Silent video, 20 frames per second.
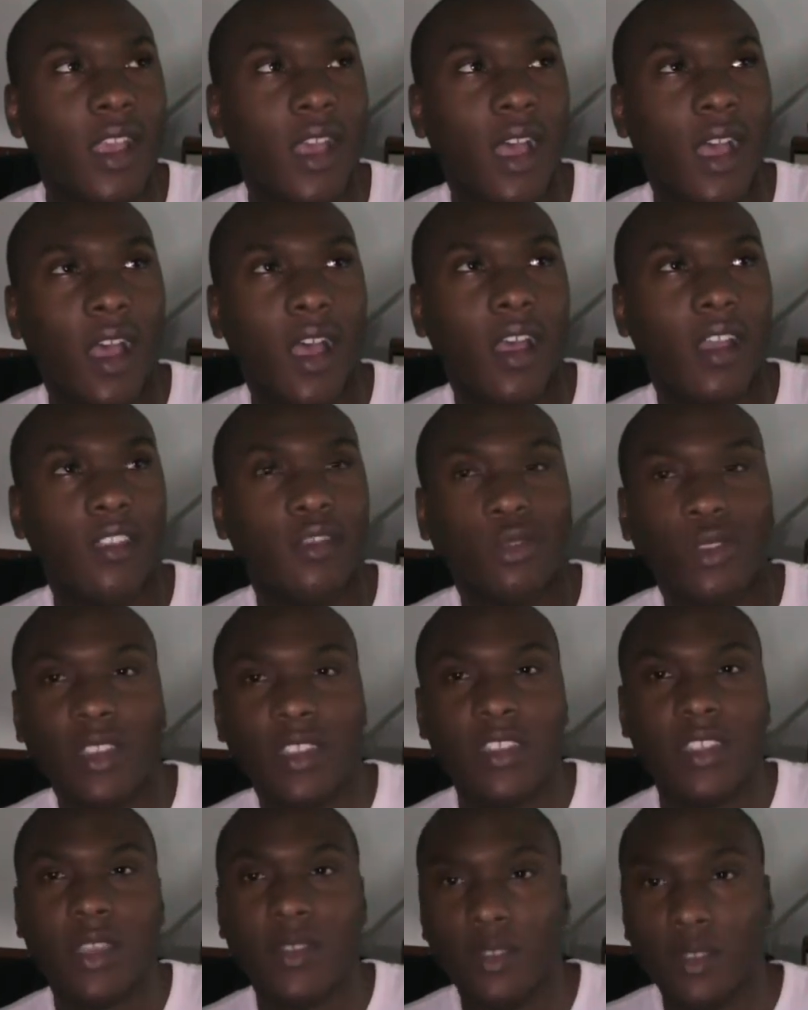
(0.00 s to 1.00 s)
a
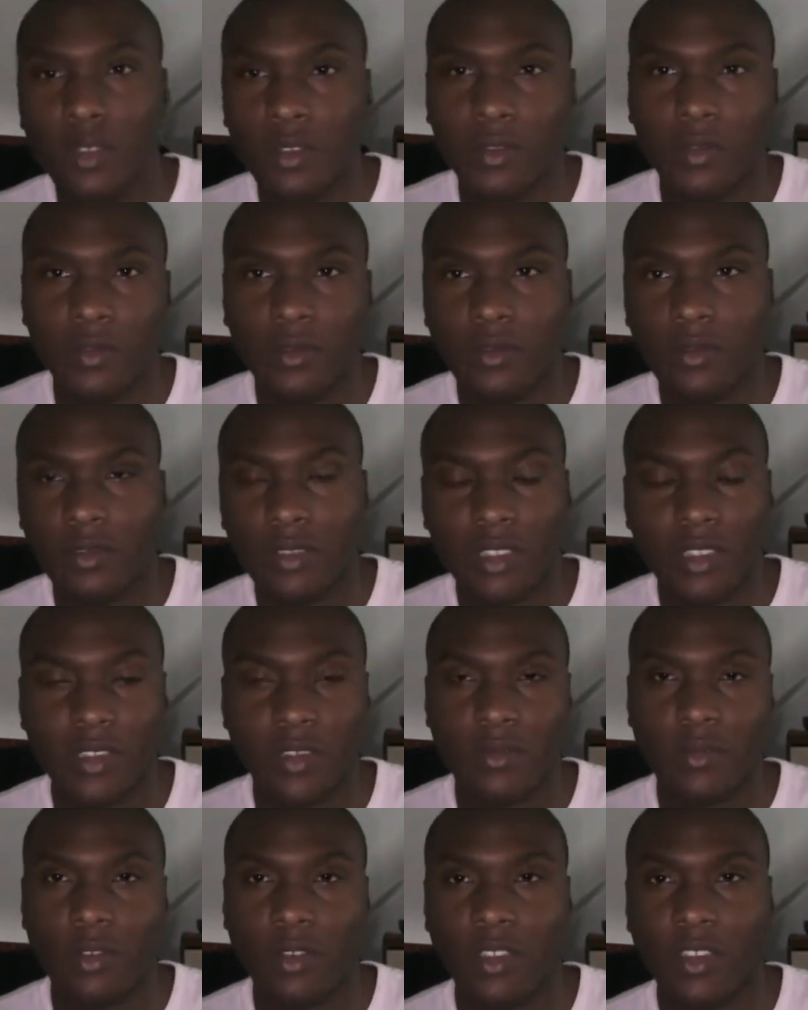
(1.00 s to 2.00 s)

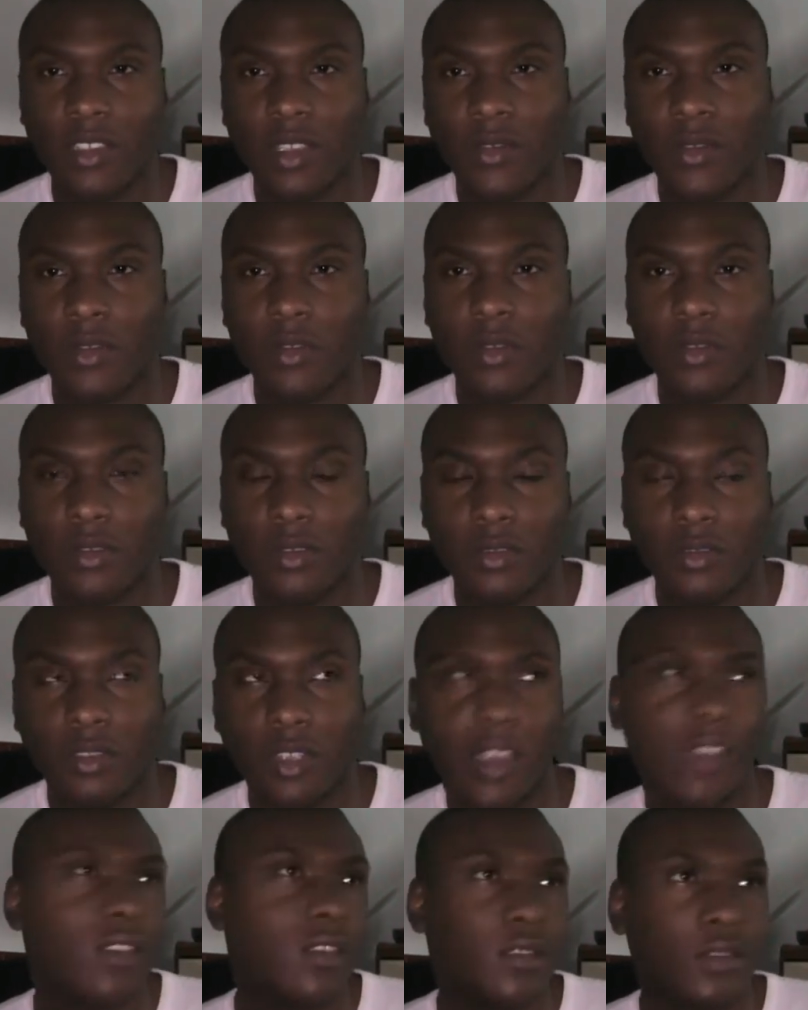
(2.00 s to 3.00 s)
27-year-old dude's
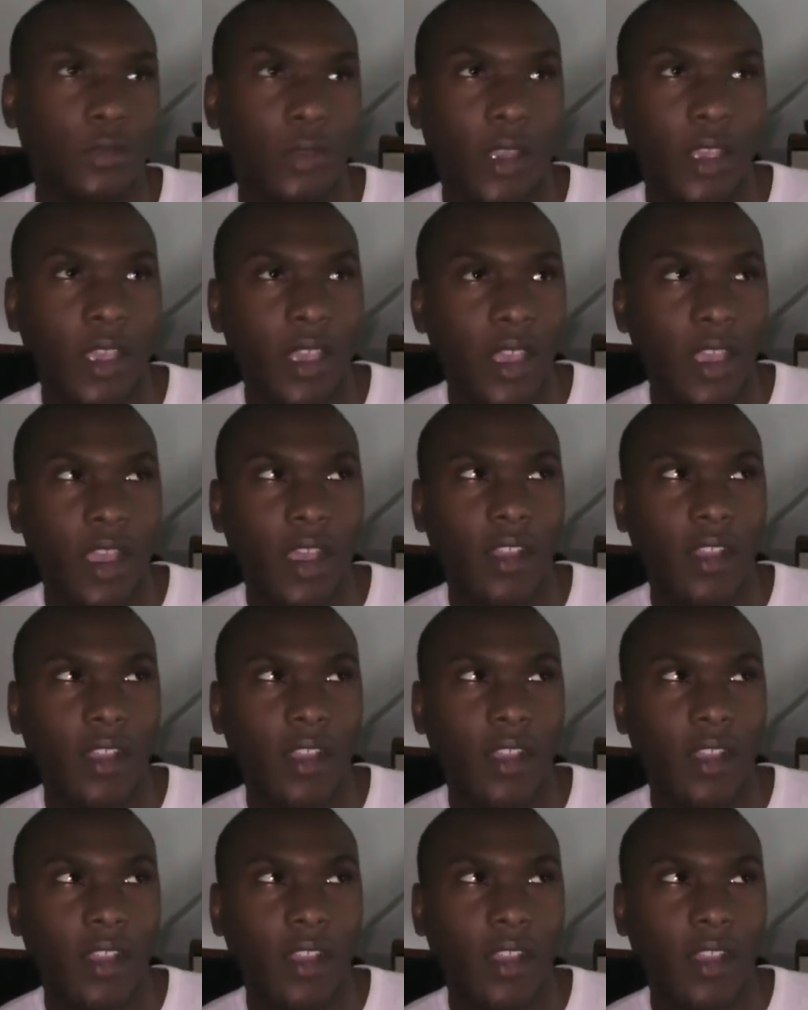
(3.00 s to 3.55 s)
license away,